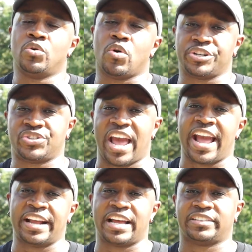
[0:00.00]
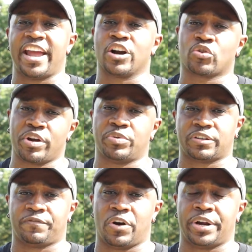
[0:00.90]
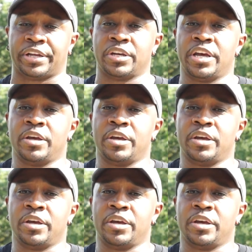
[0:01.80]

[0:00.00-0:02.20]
who are saying that they agree with the verdict,